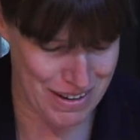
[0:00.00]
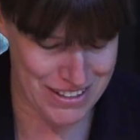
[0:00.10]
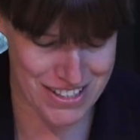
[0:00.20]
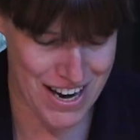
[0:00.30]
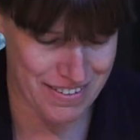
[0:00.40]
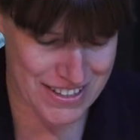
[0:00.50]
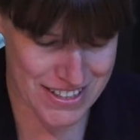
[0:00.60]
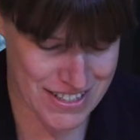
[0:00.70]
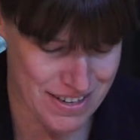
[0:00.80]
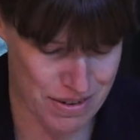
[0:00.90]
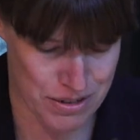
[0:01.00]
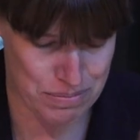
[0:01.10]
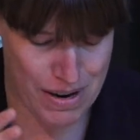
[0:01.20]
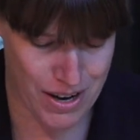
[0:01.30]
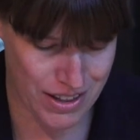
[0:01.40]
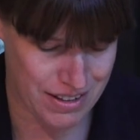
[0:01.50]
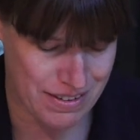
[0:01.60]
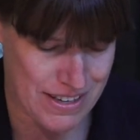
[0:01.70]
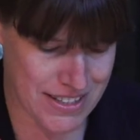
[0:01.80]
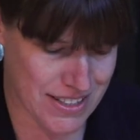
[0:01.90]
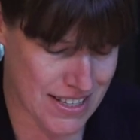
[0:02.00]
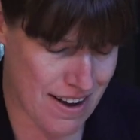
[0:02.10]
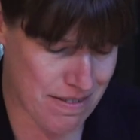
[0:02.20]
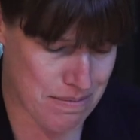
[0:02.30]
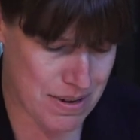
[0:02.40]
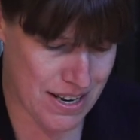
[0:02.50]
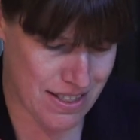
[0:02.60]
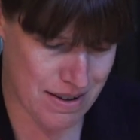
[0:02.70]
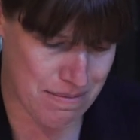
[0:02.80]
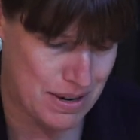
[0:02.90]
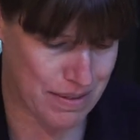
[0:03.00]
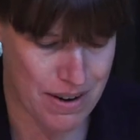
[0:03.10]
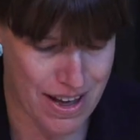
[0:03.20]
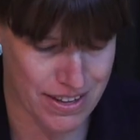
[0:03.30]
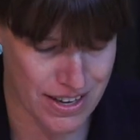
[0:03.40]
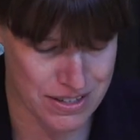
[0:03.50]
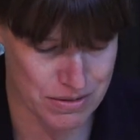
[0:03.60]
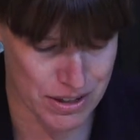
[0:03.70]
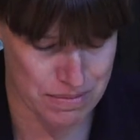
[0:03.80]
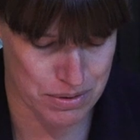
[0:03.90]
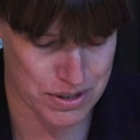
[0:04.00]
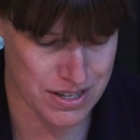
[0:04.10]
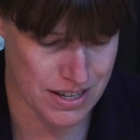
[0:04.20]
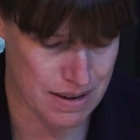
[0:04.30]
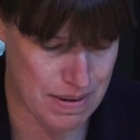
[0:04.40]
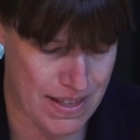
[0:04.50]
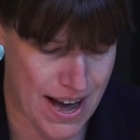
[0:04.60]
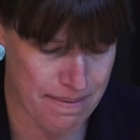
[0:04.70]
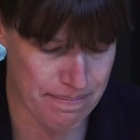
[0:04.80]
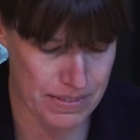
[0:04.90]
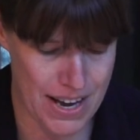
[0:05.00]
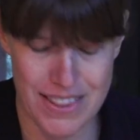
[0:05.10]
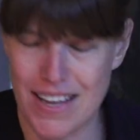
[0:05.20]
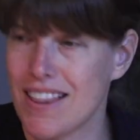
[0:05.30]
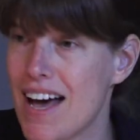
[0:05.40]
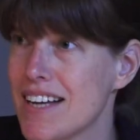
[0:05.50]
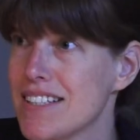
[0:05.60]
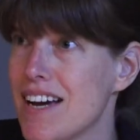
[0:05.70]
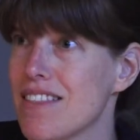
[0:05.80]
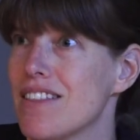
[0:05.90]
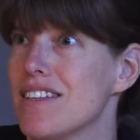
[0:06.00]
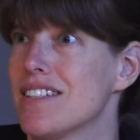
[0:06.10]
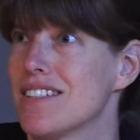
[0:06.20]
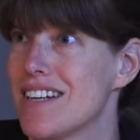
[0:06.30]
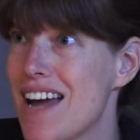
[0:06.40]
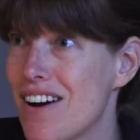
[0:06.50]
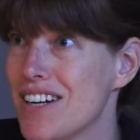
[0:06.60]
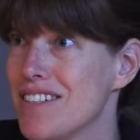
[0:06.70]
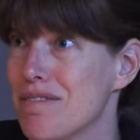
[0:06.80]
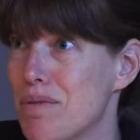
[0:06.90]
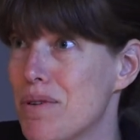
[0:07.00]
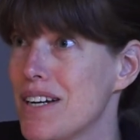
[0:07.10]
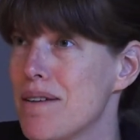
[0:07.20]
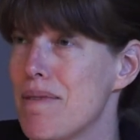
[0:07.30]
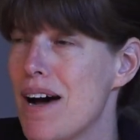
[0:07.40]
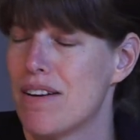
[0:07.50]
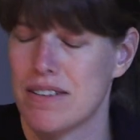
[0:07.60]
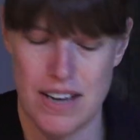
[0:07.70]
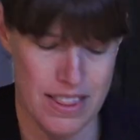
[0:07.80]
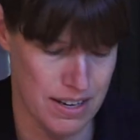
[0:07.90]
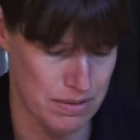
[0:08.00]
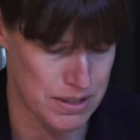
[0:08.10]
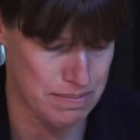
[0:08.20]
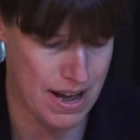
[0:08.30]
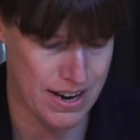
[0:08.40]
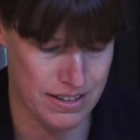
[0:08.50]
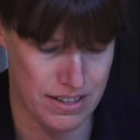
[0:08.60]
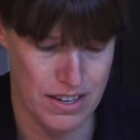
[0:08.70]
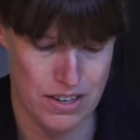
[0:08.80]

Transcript: side events because I haven't been in them, but I think it's really important to think about that. And then lastly, I thought this narrative point about, I think it was Ben